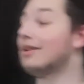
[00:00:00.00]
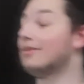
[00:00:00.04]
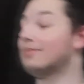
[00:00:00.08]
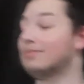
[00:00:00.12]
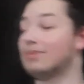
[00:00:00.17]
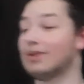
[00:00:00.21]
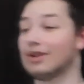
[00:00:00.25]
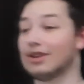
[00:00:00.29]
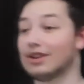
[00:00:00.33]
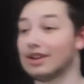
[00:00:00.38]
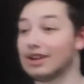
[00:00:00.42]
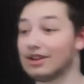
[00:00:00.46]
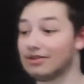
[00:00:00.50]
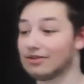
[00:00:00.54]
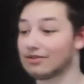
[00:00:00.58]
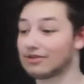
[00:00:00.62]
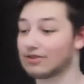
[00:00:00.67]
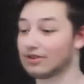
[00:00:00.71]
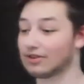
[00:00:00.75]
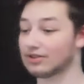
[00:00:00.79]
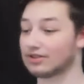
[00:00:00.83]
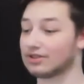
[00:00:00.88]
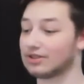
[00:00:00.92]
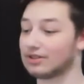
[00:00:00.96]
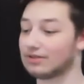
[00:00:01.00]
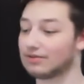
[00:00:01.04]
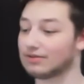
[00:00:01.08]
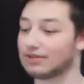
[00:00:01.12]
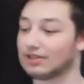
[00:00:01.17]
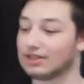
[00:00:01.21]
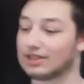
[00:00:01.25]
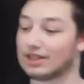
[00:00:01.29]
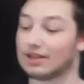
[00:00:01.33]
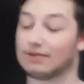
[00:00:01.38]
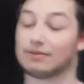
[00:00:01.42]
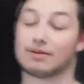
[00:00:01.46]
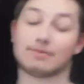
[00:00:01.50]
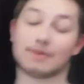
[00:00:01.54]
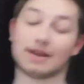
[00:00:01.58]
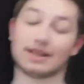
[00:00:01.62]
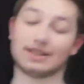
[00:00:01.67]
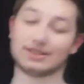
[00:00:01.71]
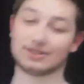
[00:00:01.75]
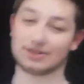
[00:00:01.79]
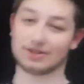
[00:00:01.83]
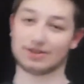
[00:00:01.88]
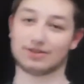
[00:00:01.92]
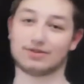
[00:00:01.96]
But now I've got something to take my
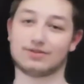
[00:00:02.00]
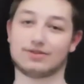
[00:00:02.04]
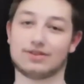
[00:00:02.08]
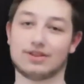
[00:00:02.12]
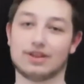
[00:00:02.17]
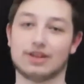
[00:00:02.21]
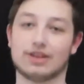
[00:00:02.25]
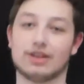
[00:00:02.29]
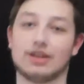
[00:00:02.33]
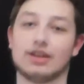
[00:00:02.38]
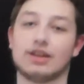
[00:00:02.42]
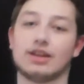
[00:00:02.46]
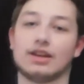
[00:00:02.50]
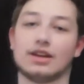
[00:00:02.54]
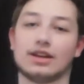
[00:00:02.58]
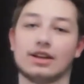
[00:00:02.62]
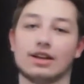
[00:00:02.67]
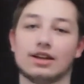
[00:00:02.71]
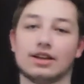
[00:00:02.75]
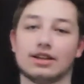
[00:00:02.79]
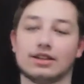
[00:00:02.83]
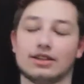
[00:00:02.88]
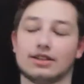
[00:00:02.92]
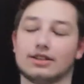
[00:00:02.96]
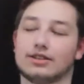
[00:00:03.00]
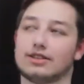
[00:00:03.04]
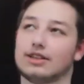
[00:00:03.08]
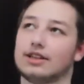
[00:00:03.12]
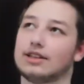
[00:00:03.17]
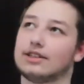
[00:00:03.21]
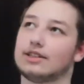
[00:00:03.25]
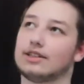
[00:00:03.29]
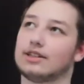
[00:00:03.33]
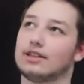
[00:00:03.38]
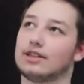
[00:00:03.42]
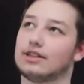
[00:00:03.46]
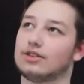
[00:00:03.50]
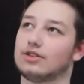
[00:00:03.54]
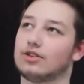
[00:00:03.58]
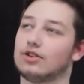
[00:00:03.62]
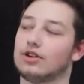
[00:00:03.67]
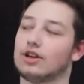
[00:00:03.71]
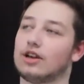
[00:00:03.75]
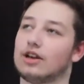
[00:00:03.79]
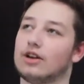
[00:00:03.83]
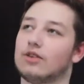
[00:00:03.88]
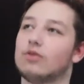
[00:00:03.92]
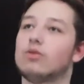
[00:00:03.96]
mind off the descendant into
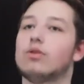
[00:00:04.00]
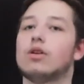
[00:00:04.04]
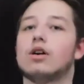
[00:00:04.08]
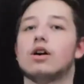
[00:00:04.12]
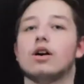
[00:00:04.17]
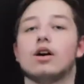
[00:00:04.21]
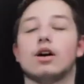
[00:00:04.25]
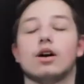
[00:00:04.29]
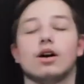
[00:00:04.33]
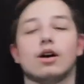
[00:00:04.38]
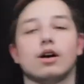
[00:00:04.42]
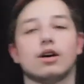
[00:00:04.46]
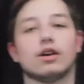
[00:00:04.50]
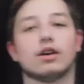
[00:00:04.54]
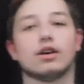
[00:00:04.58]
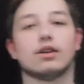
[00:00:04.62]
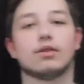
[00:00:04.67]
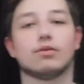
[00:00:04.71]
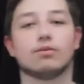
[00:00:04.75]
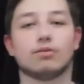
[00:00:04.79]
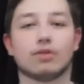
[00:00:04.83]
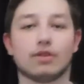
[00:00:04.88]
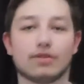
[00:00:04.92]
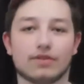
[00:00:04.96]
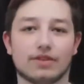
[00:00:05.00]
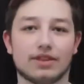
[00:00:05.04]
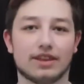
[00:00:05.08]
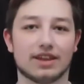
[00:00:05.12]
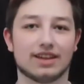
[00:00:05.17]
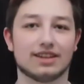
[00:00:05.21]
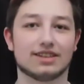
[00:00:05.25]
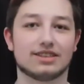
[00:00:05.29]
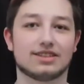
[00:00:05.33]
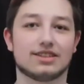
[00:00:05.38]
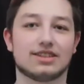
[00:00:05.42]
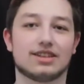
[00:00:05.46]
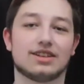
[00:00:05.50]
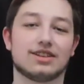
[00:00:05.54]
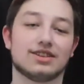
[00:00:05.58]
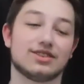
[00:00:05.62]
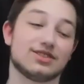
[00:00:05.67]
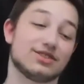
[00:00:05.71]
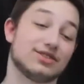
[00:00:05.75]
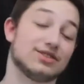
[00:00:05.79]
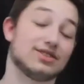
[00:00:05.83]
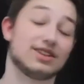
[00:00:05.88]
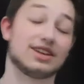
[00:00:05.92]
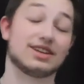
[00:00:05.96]
hell with this.
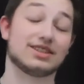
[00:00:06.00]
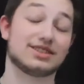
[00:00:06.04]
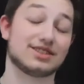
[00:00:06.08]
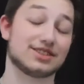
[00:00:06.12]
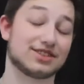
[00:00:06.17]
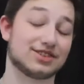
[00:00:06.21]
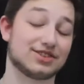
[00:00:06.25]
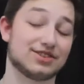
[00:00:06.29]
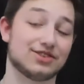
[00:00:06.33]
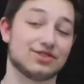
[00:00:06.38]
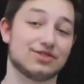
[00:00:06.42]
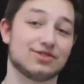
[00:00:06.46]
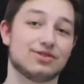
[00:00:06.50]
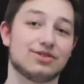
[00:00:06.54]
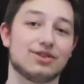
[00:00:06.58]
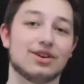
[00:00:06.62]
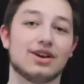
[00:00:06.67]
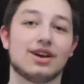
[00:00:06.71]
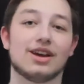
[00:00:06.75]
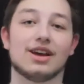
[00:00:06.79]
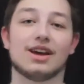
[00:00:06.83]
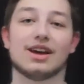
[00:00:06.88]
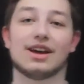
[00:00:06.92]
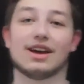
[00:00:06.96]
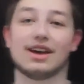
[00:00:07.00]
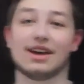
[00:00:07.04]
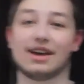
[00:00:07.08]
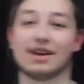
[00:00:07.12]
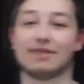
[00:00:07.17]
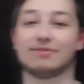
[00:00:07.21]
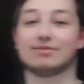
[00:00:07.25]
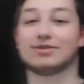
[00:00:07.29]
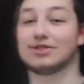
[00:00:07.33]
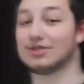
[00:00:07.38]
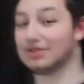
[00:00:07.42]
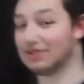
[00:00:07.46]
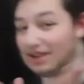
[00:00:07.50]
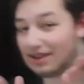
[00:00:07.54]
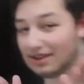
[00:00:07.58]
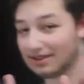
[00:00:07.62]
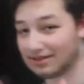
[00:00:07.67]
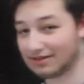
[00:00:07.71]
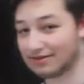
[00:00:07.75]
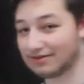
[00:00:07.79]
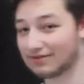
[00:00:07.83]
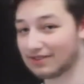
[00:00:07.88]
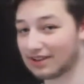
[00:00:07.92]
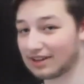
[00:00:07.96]
So that's cool. Um, so yeah,
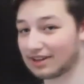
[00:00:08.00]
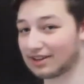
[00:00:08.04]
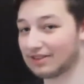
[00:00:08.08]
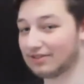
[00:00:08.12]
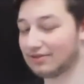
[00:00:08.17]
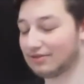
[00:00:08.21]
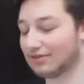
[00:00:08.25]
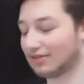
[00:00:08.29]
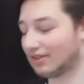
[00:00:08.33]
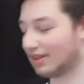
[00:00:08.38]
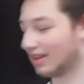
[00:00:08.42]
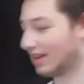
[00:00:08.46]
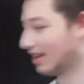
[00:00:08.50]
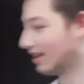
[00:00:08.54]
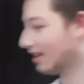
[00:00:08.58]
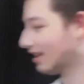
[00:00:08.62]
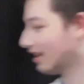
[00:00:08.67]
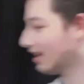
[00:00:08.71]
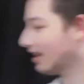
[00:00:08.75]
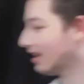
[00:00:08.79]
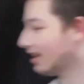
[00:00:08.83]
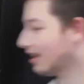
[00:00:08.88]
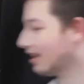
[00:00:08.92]
thank you for that.